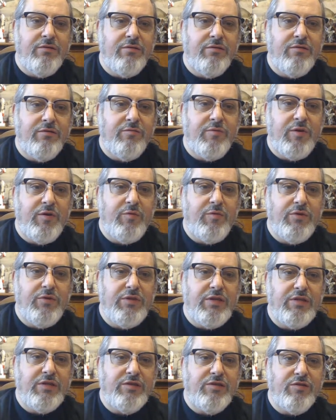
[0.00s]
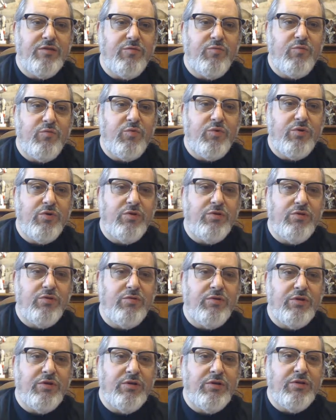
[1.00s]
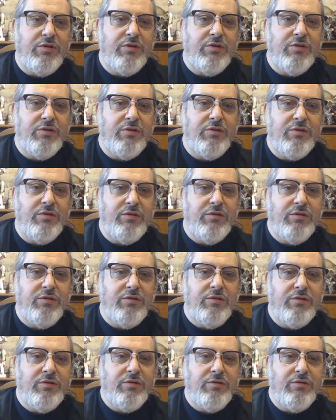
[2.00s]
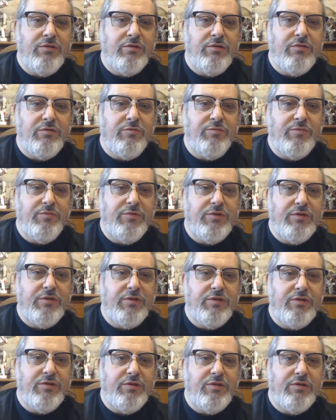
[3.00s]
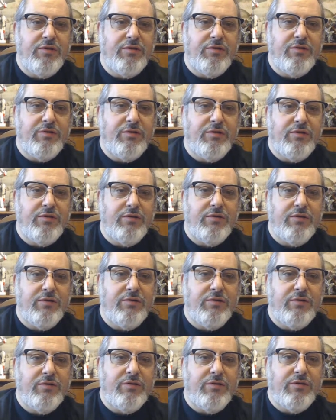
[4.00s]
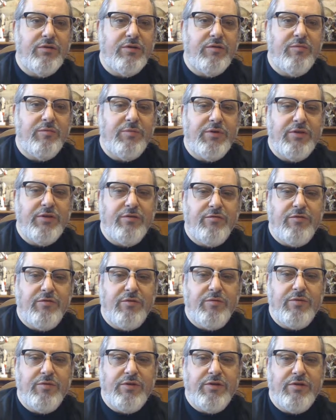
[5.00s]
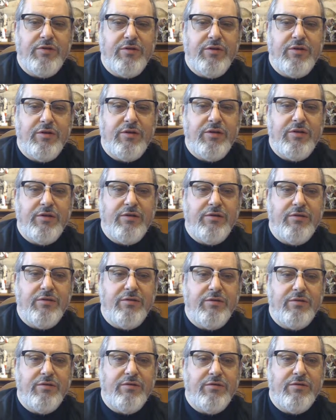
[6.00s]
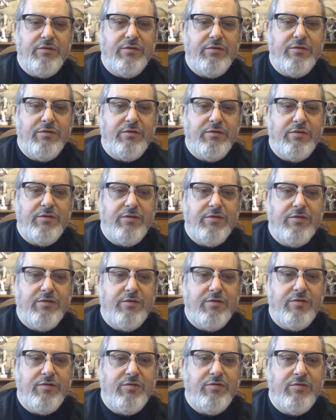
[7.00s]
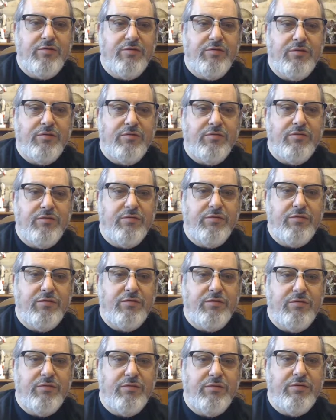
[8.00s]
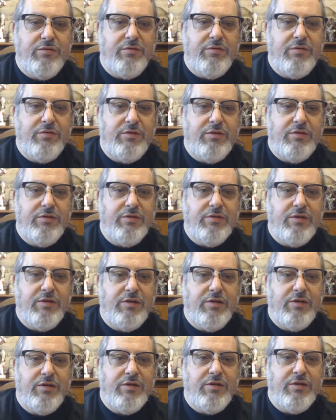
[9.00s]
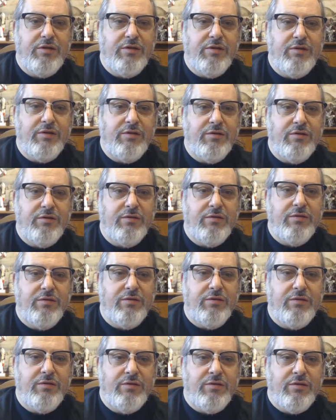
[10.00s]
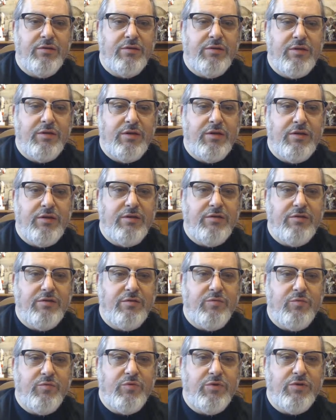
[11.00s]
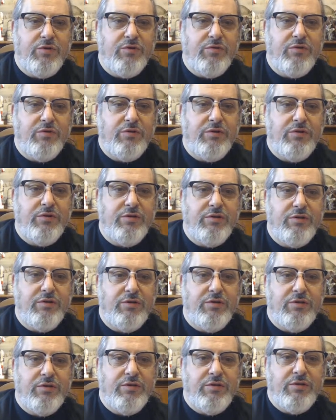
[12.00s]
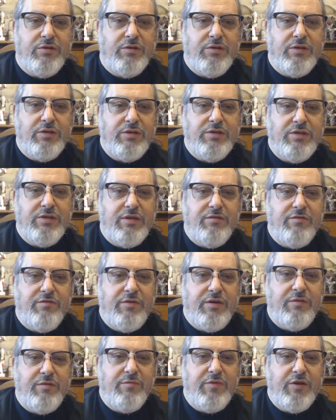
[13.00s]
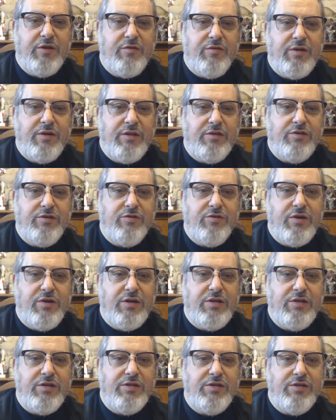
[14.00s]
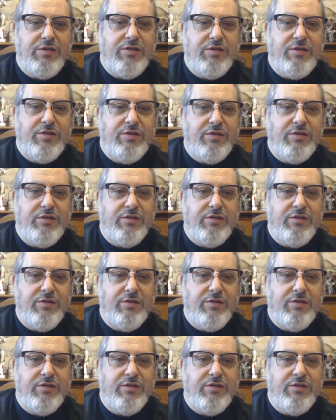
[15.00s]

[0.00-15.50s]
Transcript: my one that's the Warlord. Oh, I picked the wrong one. All right, let's go to this guy. Yeah, he's the Warlord. Let's give him the Grand Strategist.